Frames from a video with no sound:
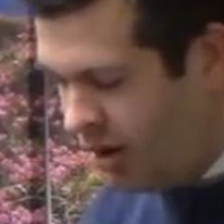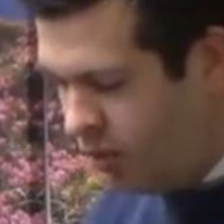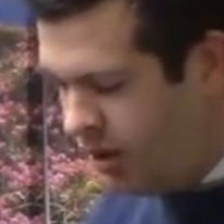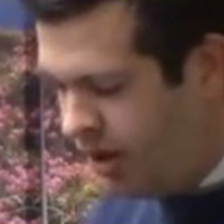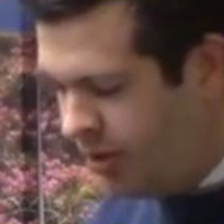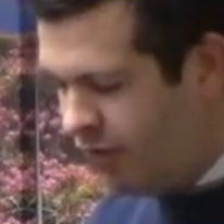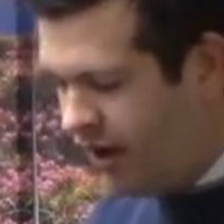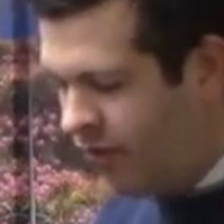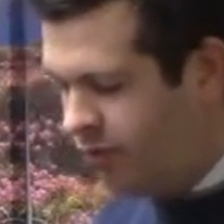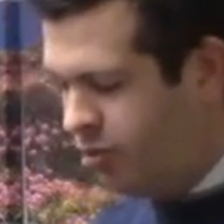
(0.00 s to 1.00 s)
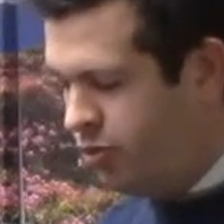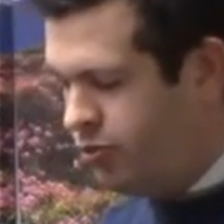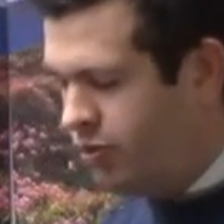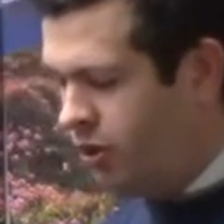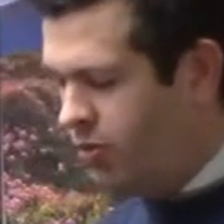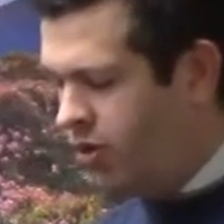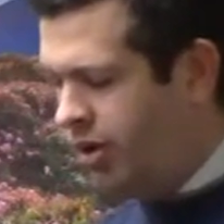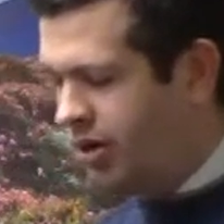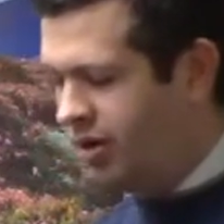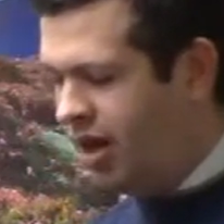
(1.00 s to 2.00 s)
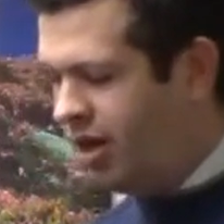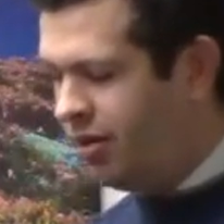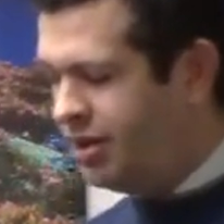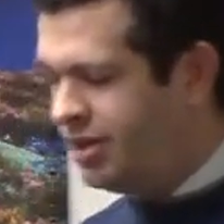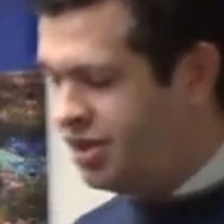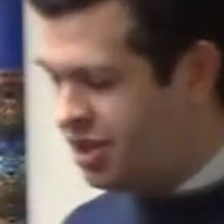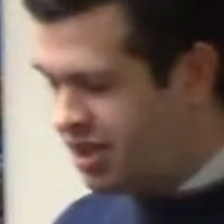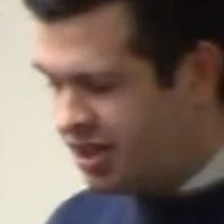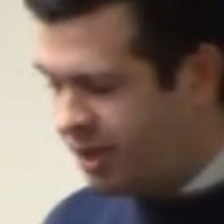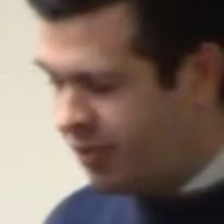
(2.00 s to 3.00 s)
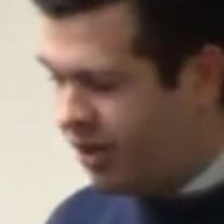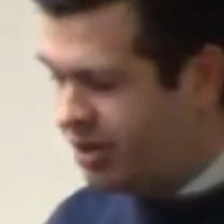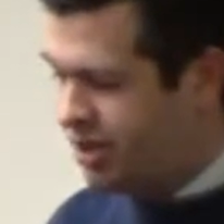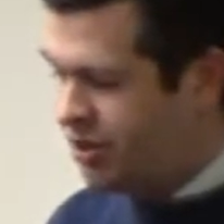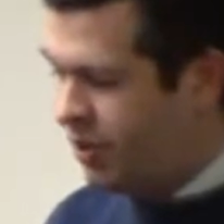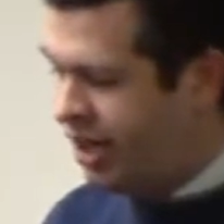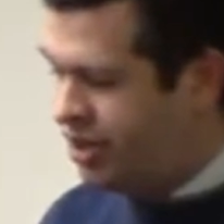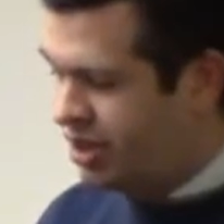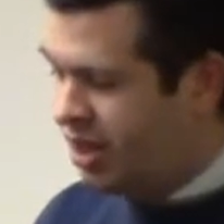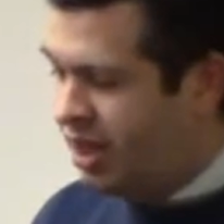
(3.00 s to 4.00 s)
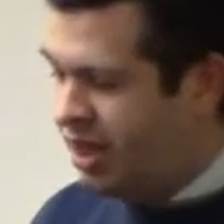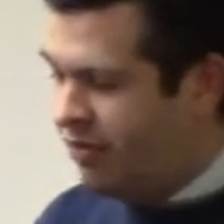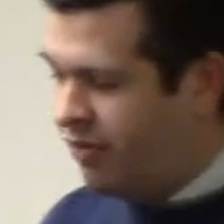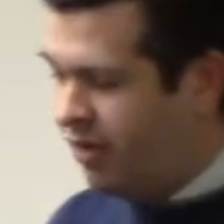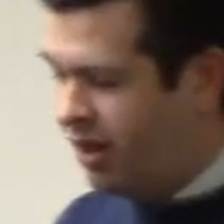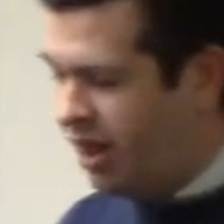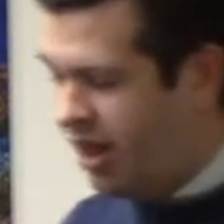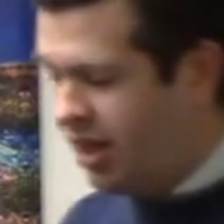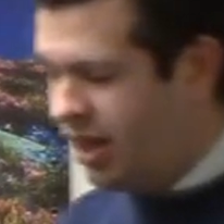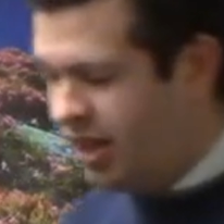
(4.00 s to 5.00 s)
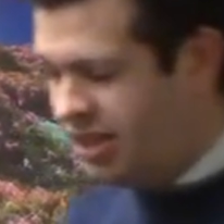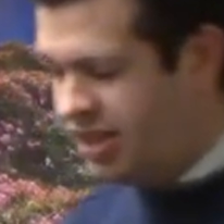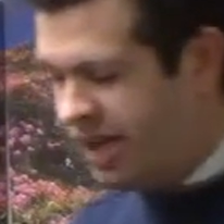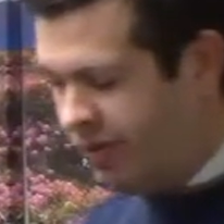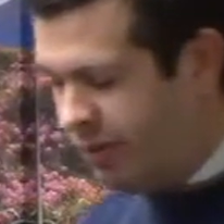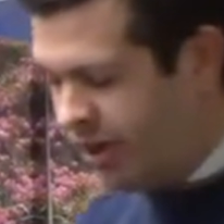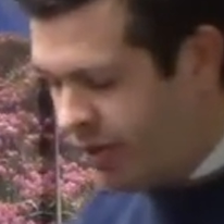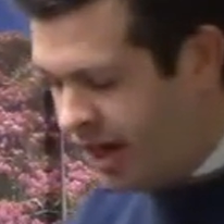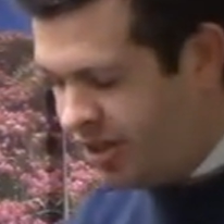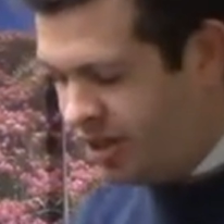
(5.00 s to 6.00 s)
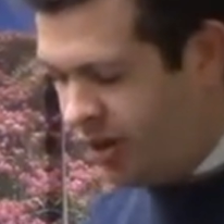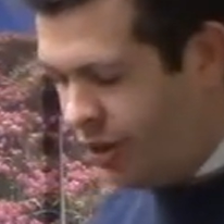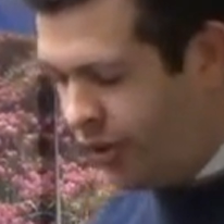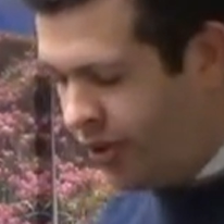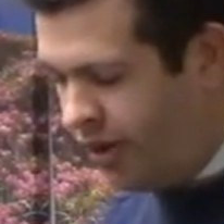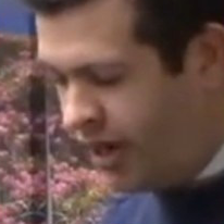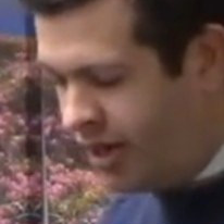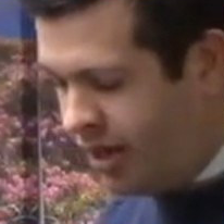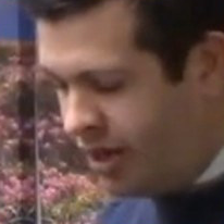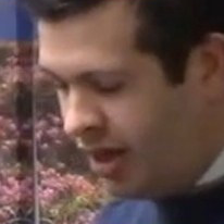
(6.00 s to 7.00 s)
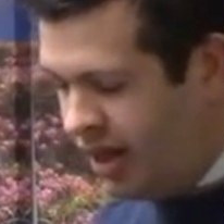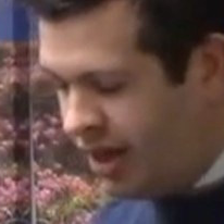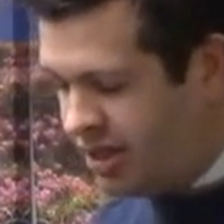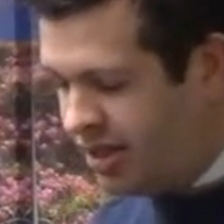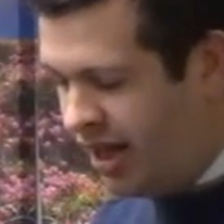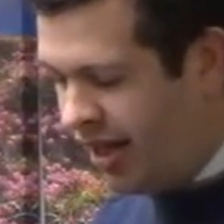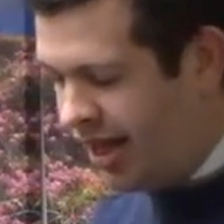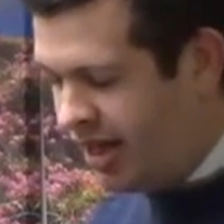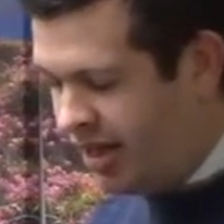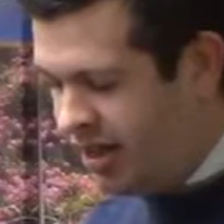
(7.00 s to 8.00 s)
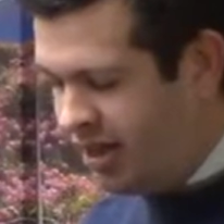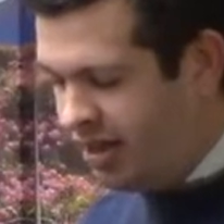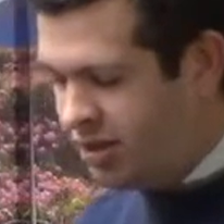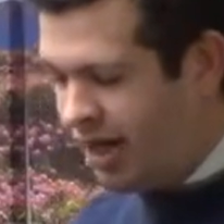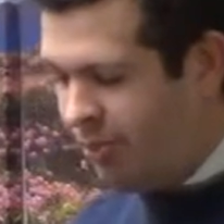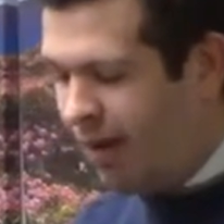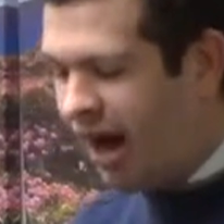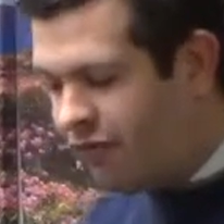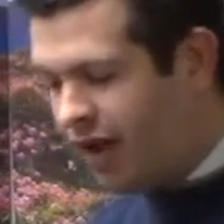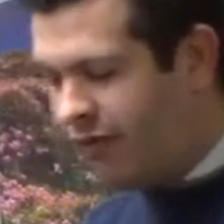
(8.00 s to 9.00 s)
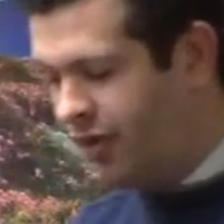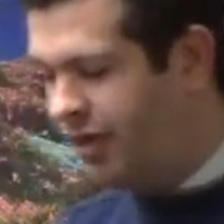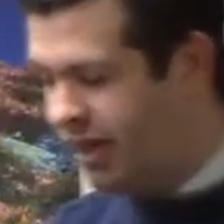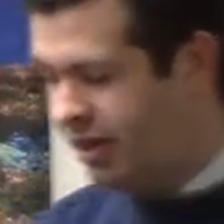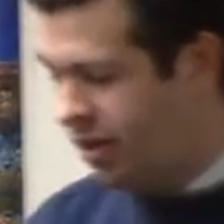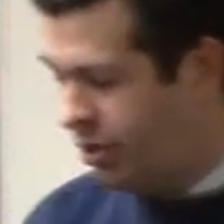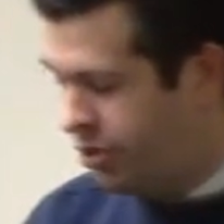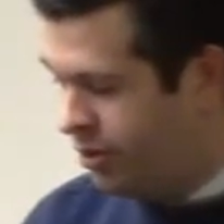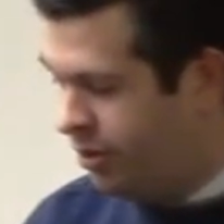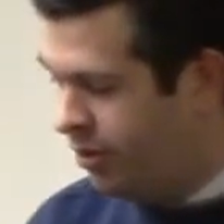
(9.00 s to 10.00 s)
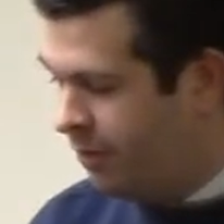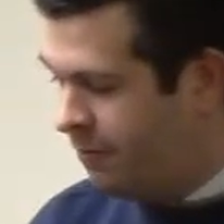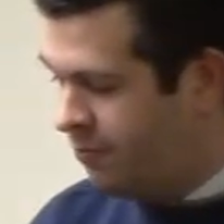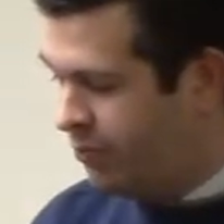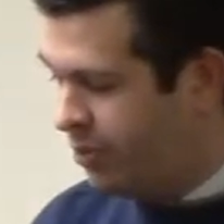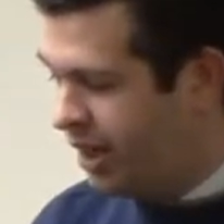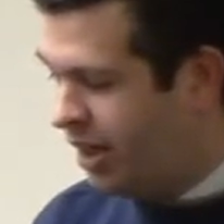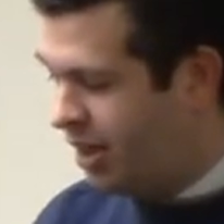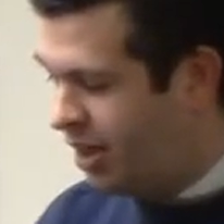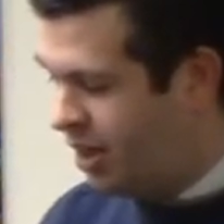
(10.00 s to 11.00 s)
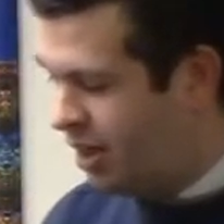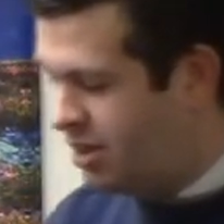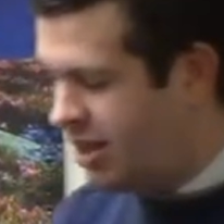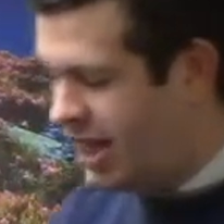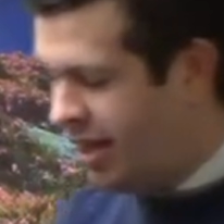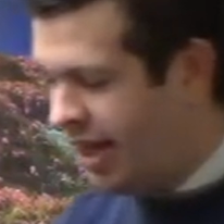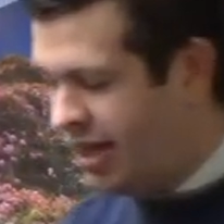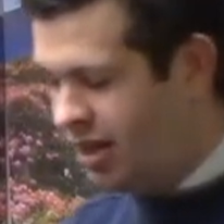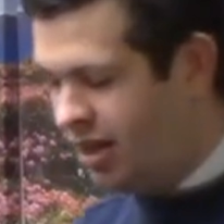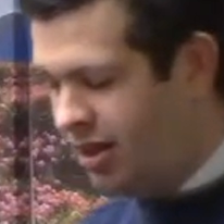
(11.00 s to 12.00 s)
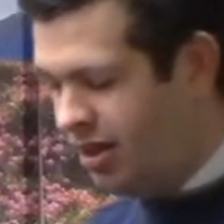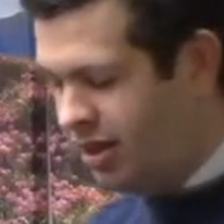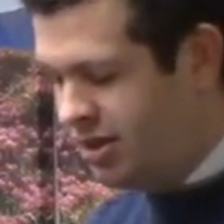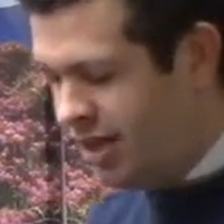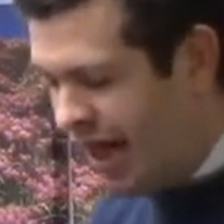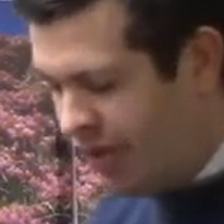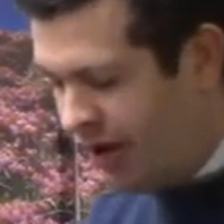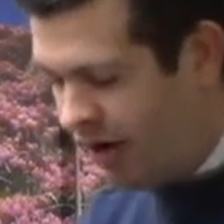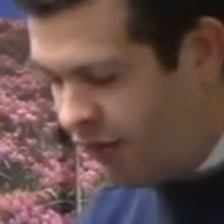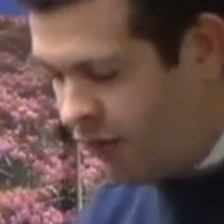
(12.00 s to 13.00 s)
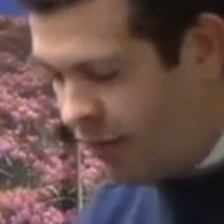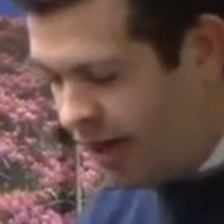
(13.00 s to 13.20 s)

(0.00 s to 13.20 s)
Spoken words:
Will He be favorable no more? No, this is just a temporary situation. And He's giving me grace to go through it. It's not like it's not my favorite thing to go through, but it's not like he's not there for